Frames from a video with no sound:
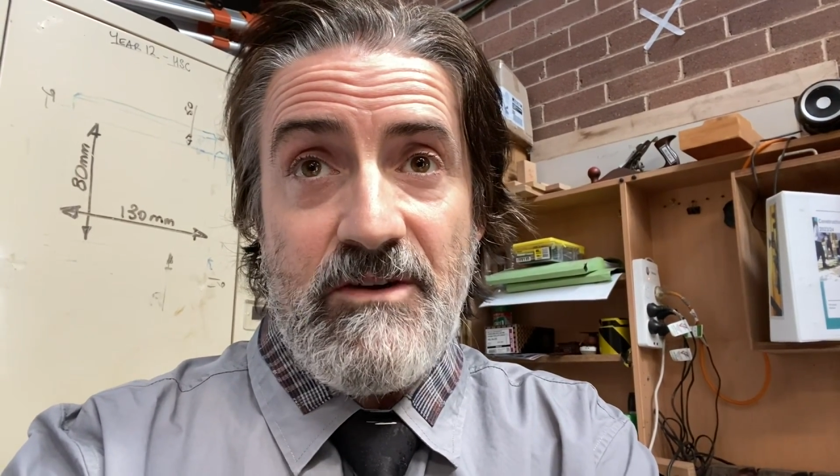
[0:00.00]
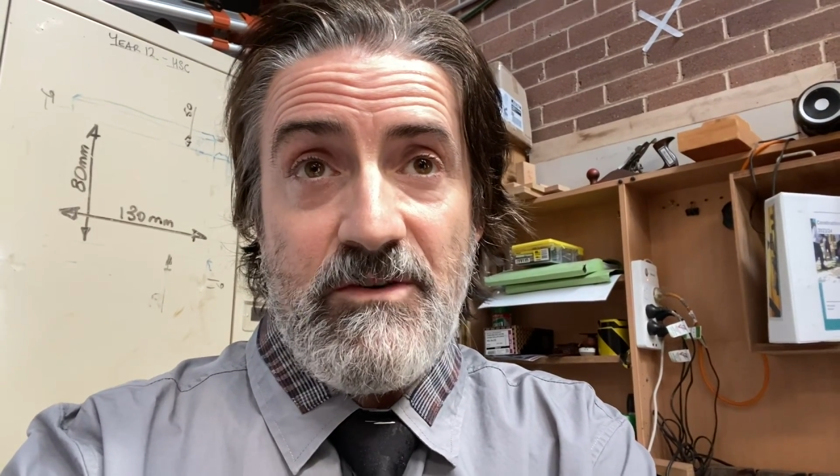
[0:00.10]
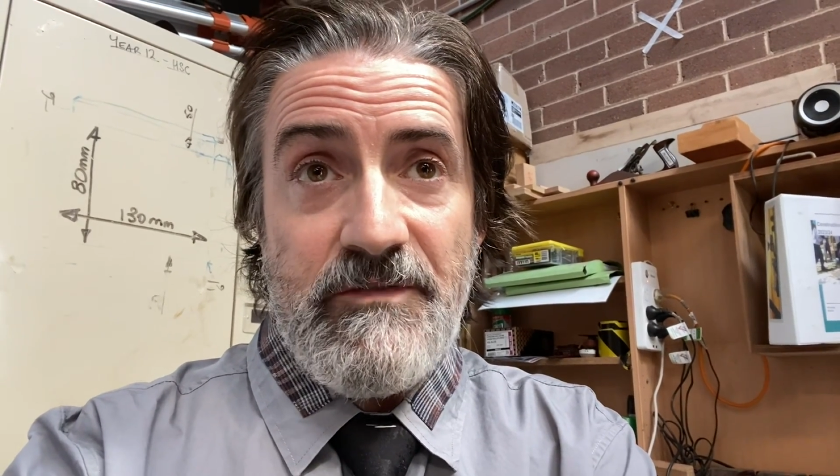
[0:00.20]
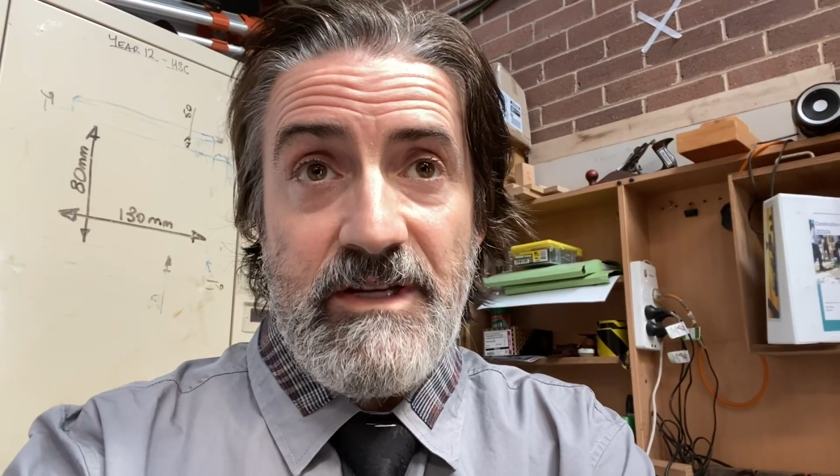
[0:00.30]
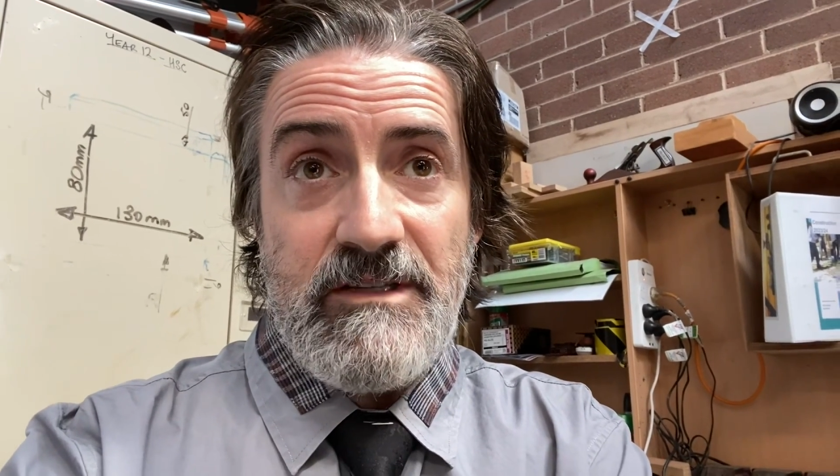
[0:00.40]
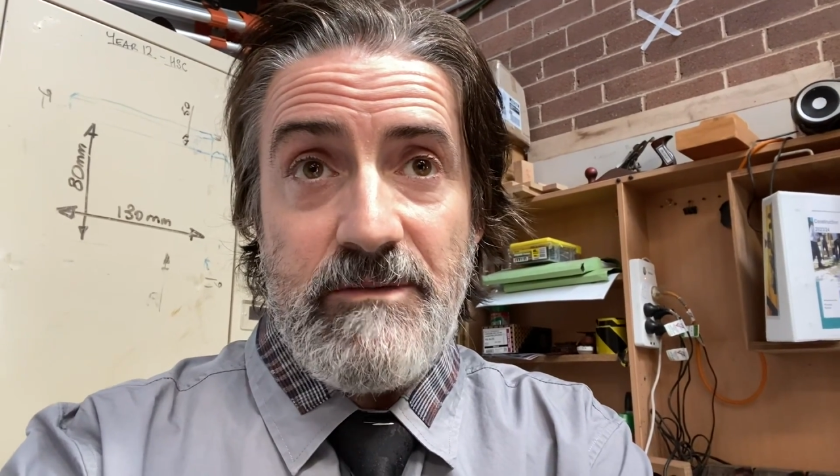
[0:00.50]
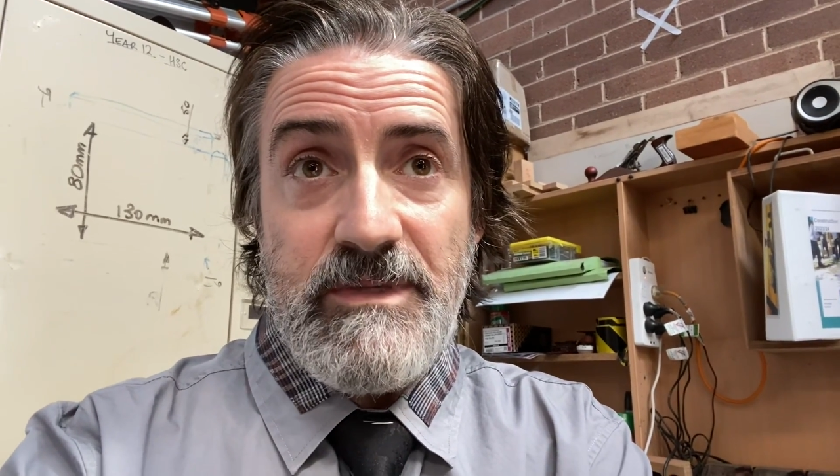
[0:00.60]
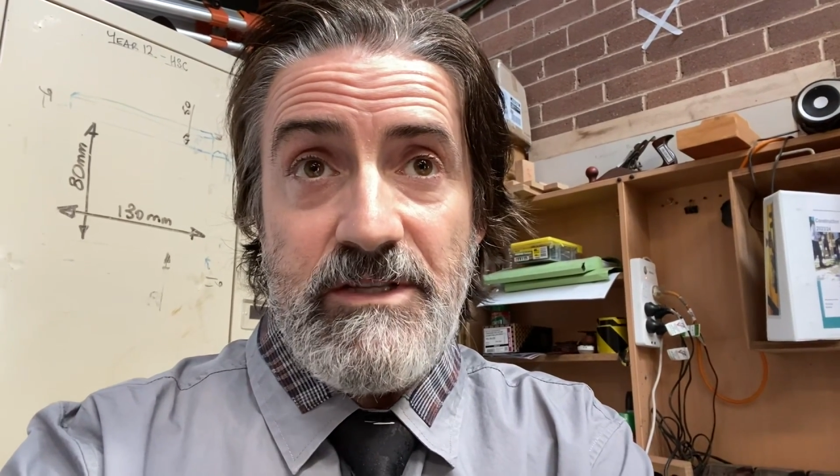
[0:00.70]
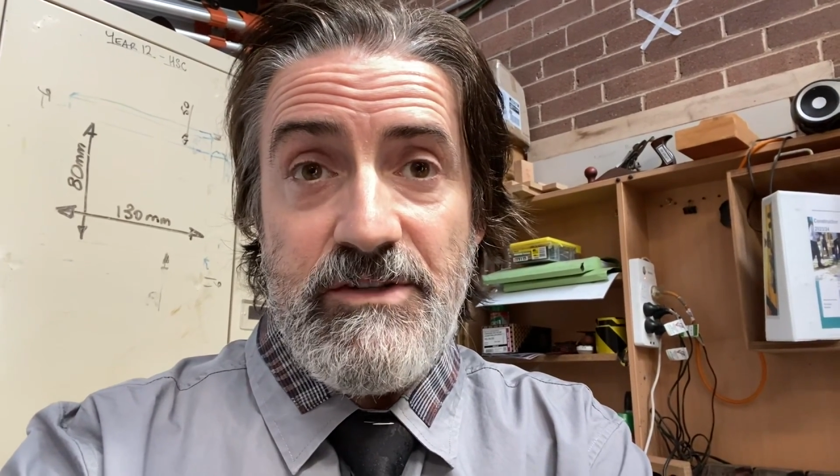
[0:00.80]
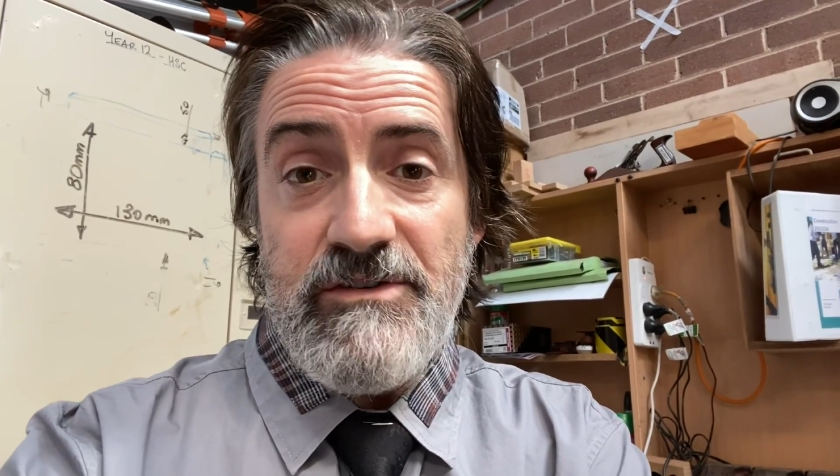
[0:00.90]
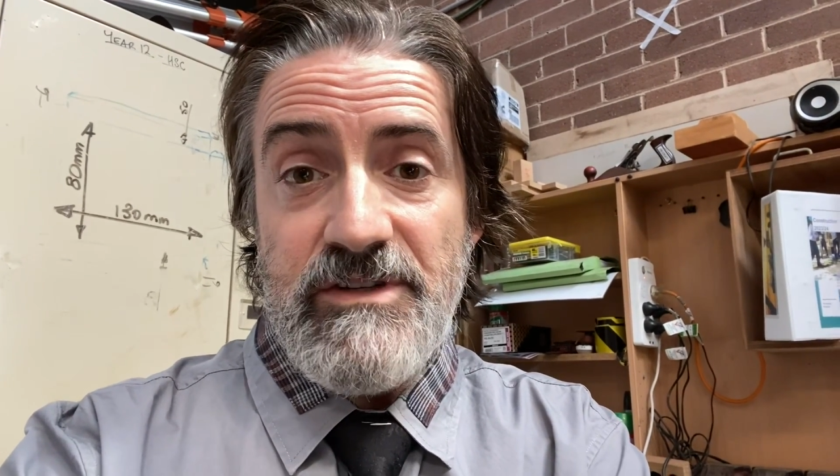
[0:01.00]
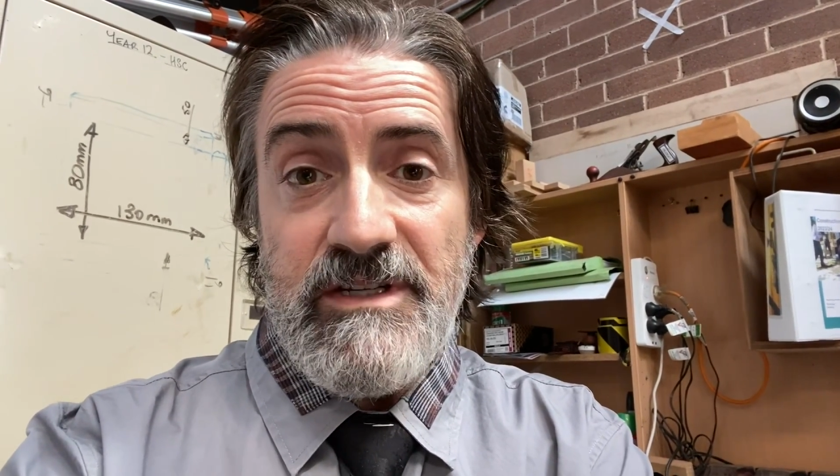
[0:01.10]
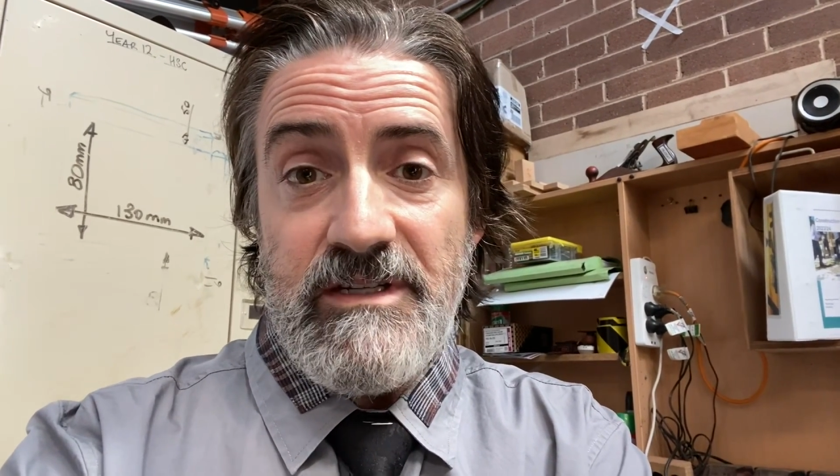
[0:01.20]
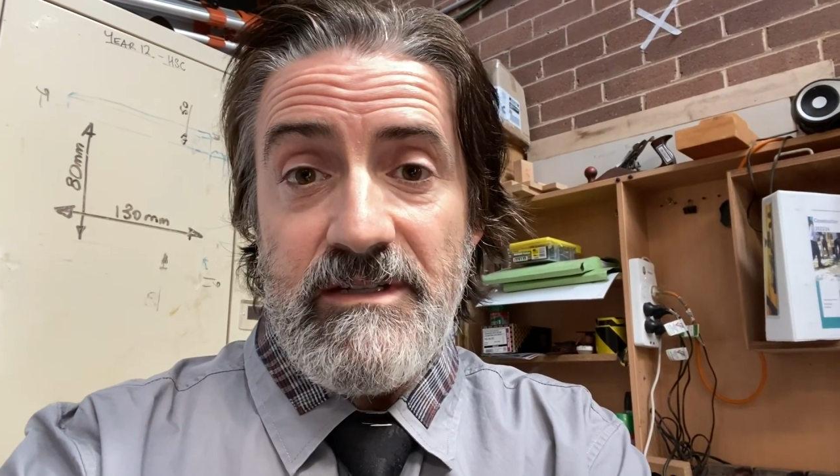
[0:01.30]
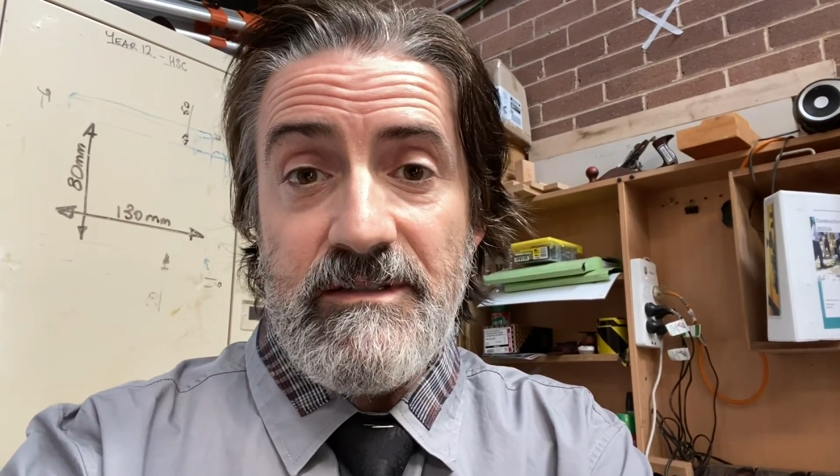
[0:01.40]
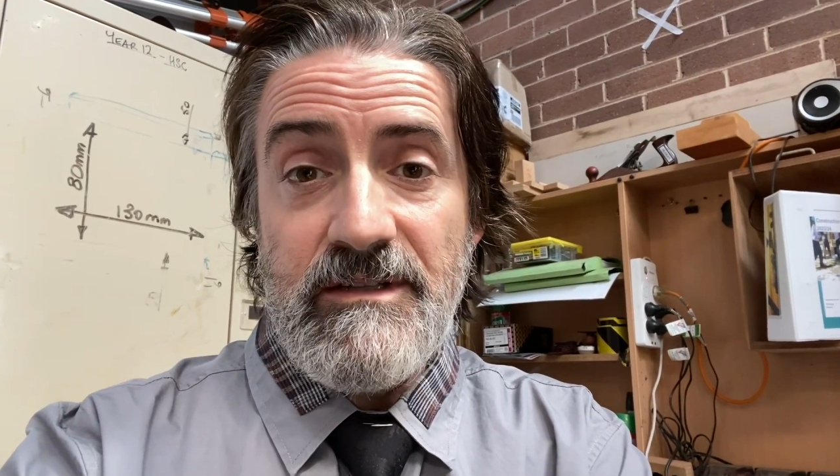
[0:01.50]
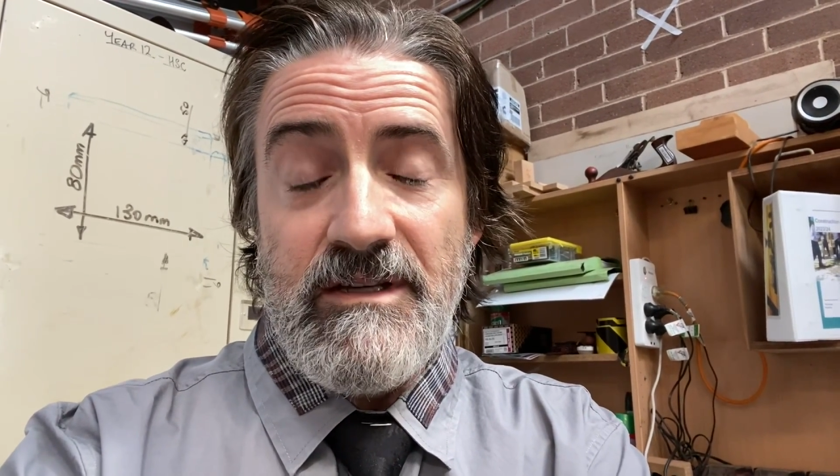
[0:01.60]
it affected them in the junior years.